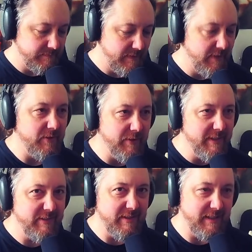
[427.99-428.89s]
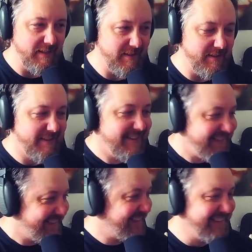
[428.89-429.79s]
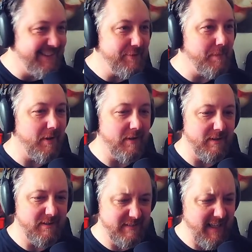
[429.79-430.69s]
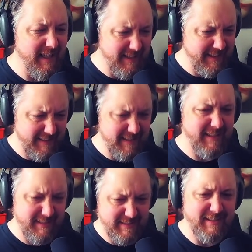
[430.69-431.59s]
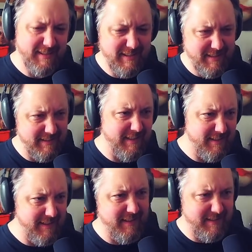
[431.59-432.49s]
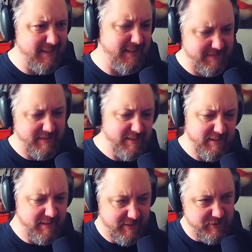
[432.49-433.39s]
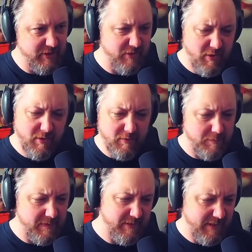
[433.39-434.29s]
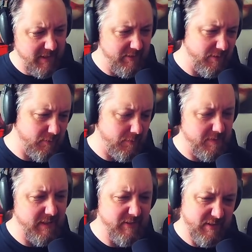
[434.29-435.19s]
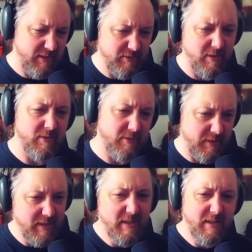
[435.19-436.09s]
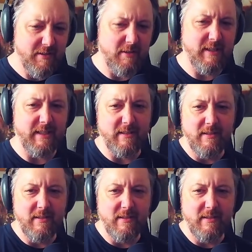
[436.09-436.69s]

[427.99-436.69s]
So this thing, this part, da da da da da da da da, she's all over the place. The Akane's all over the place, and the guitars they're like